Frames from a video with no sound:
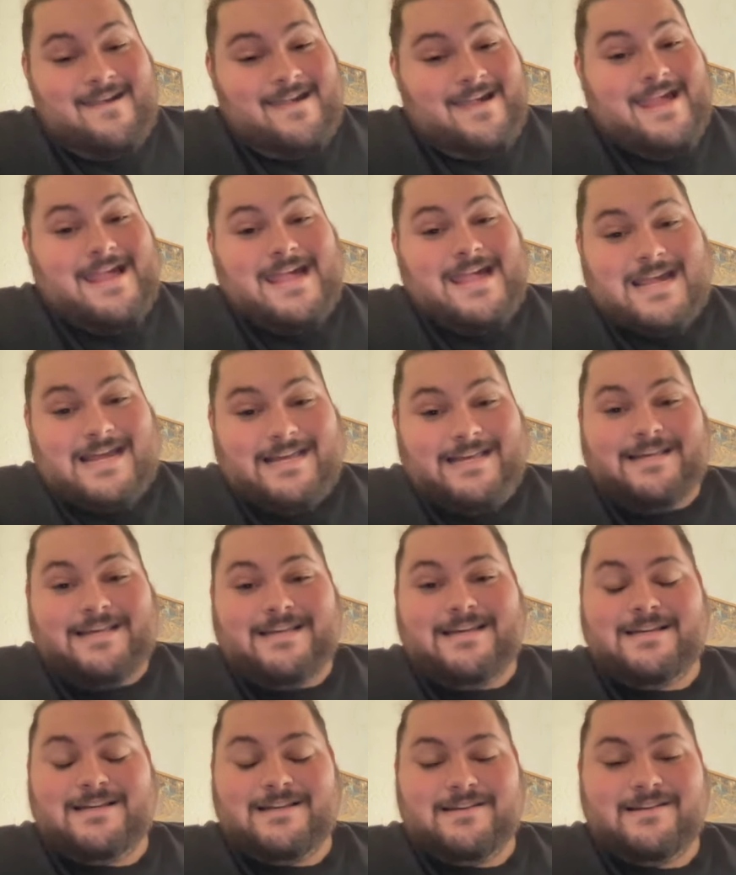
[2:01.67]

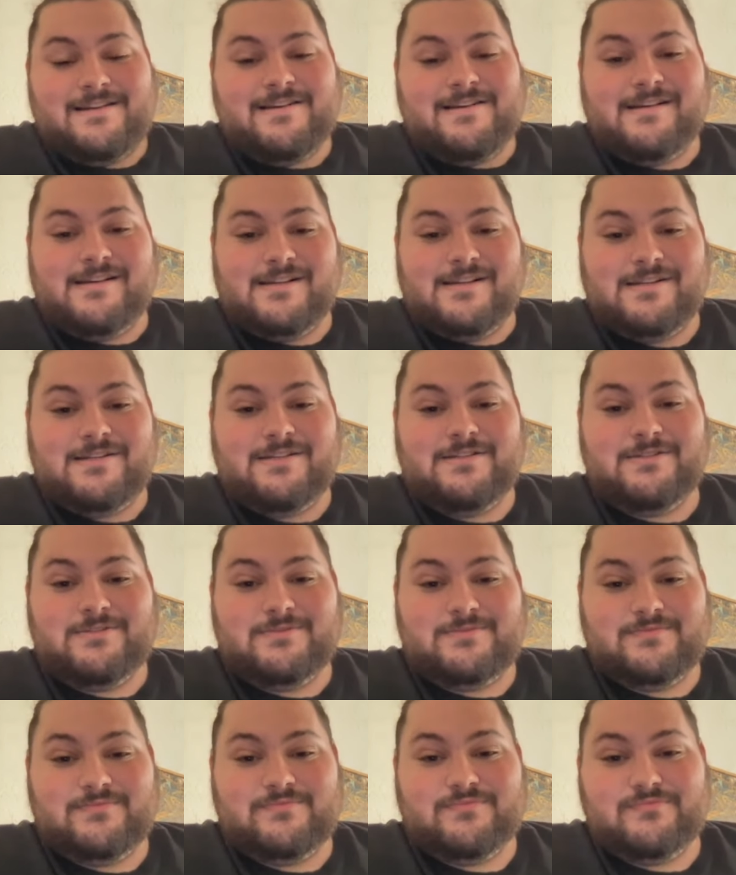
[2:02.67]

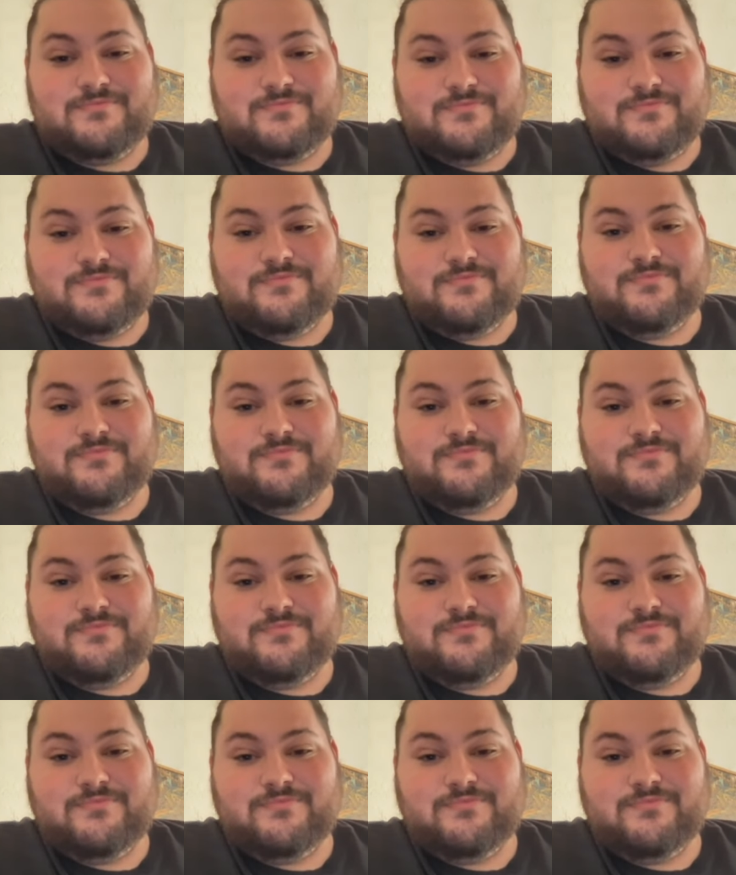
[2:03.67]
(silent)